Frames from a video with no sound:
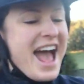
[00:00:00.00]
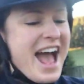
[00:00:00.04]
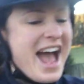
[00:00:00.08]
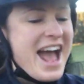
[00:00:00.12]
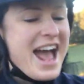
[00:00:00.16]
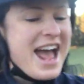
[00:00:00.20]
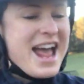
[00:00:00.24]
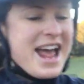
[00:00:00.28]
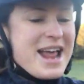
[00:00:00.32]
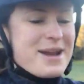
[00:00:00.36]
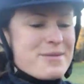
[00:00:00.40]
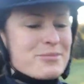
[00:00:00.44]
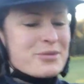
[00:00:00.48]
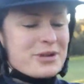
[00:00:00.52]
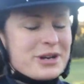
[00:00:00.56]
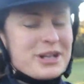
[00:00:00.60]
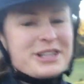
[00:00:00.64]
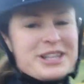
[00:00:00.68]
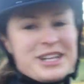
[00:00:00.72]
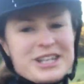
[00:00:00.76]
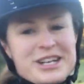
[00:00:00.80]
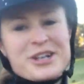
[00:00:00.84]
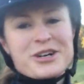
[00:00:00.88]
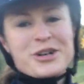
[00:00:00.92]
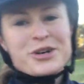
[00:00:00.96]
and
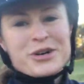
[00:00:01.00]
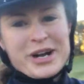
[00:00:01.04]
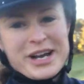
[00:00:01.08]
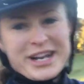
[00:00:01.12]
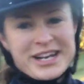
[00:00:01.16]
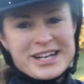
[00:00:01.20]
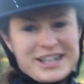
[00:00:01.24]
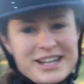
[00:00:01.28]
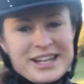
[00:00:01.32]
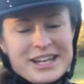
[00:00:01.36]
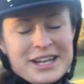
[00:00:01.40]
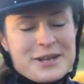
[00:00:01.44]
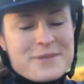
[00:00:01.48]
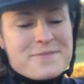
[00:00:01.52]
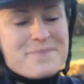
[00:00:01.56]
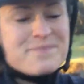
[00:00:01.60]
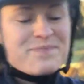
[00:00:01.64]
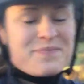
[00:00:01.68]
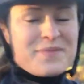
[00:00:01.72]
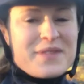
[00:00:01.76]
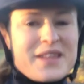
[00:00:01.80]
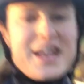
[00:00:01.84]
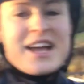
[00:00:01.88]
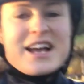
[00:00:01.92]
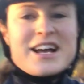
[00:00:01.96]
breathing correctly.
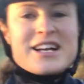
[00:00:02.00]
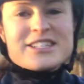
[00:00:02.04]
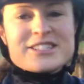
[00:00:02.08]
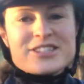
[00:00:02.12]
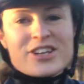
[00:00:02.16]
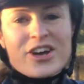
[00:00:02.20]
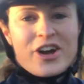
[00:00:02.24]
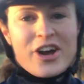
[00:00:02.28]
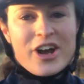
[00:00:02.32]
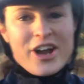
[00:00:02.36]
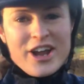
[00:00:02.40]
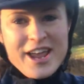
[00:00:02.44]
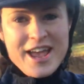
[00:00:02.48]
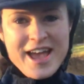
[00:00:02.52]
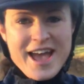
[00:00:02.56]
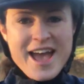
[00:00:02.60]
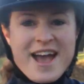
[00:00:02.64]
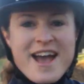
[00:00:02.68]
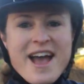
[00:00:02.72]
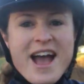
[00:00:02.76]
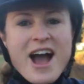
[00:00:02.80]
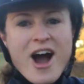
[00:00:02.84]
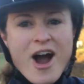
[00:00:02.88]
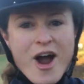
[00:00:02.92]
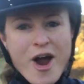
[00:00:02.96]
So I
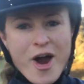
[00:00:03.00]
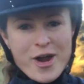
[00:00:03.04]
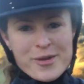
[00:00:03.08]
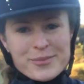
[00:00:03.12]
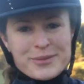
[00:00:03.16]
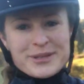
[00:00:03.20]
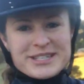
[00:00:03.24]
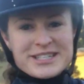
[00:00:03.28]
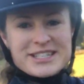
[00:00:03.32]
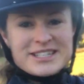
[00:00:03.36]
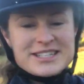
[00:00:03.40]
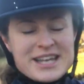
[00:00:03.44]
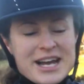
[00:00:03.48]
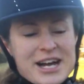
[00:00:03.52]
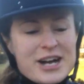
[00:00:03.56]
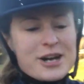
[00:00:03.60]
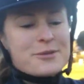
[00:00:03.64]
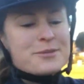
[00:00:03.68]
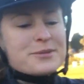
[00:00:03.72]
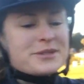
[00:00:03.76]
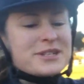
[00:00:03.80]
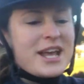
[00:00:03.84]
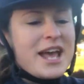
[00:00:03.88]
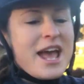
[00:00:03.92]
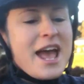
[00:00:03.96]
hope this has
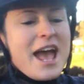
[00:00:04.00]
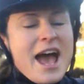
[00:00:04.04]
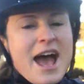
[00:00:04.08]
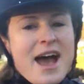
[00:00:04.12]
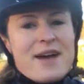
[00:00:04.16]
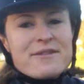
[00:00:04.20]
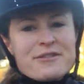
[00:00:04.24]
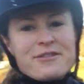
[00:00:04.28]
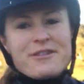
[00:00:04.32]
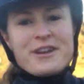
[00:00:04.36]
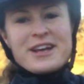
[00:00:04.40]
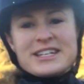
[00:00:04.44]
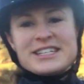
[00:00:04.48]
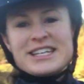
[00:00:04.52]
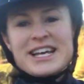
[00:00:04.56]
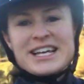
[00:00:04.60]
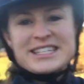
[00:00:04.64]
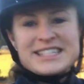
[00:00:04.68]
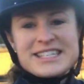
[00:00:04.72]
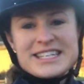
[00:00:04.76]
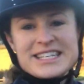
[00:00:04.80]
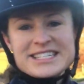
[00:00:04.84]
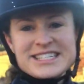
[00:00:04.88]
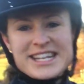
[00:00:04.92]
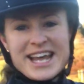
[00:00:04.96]
helped. Have a
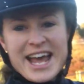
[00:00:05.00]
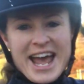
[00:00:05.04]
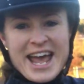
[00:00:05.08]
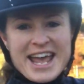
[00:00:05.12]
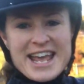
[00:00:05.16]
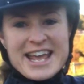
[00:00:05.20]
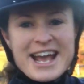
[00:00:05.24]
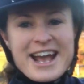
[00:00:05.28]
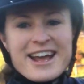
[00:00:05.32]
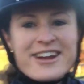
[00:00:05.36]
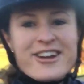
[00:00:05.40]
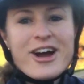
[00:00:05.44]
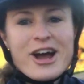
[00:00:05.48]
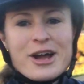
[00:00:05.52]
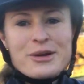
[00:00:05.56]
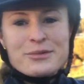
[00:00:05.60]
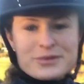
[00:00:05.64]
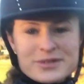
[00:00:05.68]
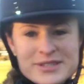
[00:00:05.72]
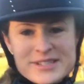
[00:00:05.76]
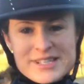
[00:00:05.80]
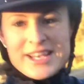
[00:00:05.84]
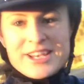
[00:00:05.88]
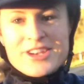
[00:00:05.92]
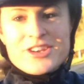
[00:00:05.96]
fantastic day, and I
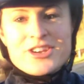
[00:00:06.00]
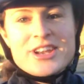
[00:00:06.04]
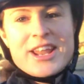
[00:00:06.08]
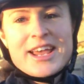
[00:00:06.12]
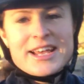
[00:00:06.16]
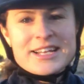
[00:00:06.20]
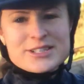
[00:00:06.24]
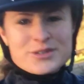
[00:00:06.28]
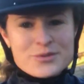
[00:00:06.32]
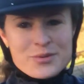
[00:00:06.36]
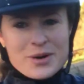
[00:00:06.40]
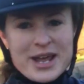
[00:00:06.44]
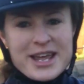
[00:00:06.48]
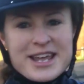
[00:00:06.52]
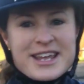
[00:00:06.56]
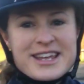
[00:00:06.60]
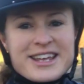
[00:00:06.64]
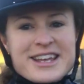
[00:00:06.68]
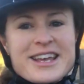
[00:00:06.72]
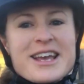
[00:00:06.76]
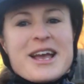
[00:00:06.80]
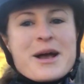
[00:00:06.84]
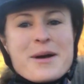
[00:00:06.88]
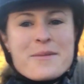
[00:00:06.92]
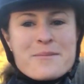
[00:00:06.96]
will see you next
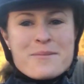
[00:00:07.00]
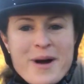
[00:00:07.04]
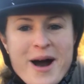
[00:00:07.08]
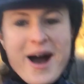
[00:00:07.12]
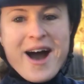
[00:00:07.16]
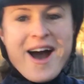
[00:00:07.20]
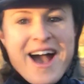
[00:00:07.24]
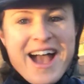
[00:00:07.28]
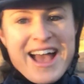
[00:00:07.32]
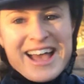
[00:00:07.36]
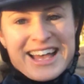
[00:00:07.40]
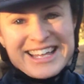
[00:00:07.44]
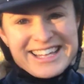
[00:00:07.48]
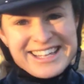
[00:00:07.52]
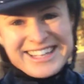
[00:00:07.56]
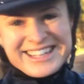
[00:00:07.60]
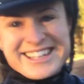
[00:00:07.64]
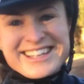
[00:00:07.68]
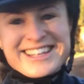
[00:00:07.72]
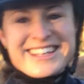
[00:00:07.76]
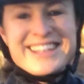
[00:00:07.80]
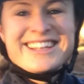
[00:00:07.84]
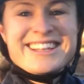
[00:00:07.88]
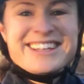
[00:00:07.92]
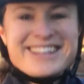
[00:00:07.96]
week.
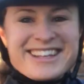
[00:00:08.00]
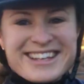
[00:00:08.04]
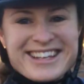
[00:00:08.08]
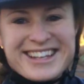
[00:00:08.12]
Bye.